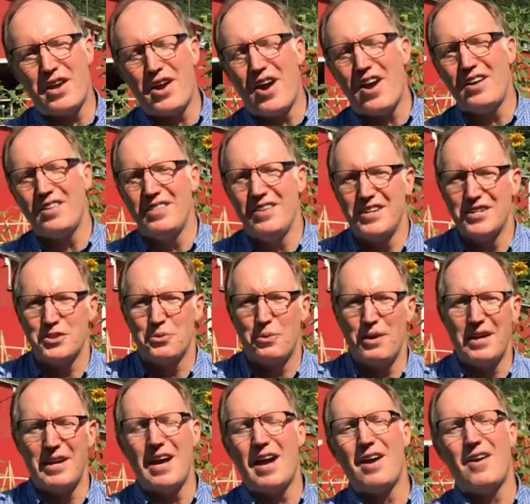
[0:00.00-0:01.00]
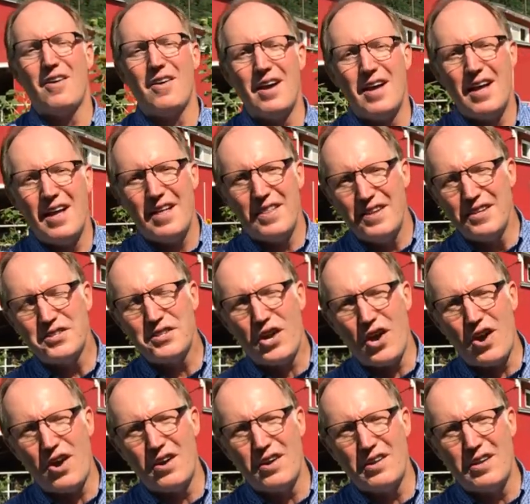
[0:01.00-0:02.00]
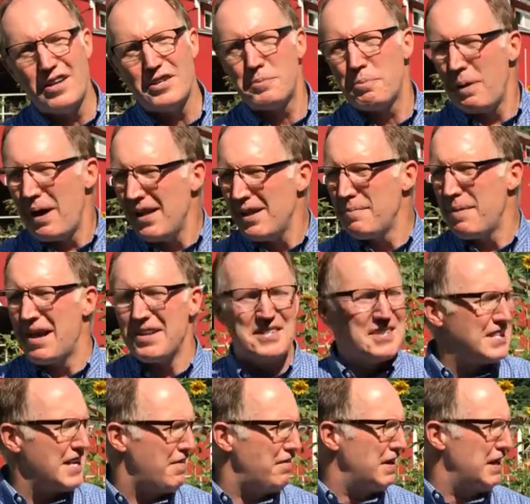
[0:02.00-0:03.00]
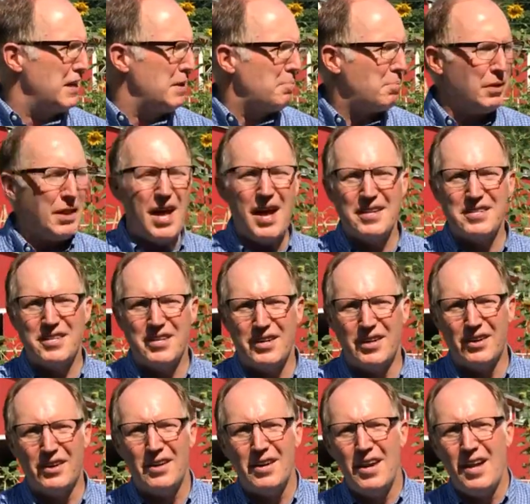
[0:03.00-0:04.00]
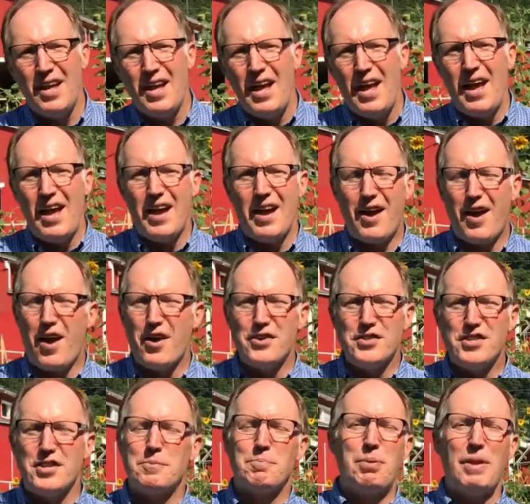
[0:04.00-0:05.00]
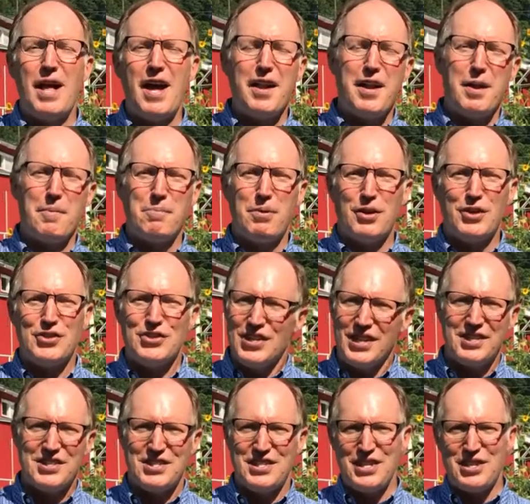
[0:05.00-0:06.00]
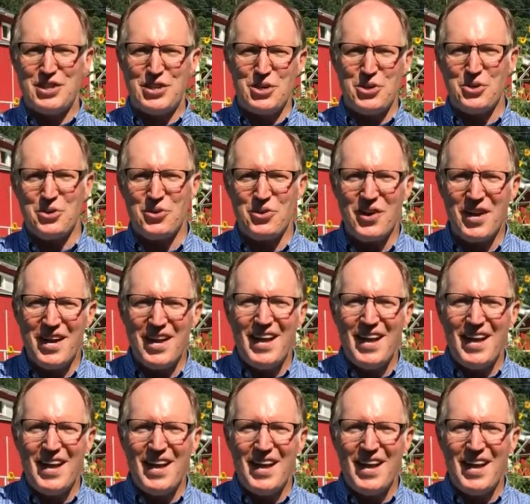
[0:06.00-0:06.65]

garden this week. Now, this garden, there's probably about 70 plots here, and ours is plot number 62.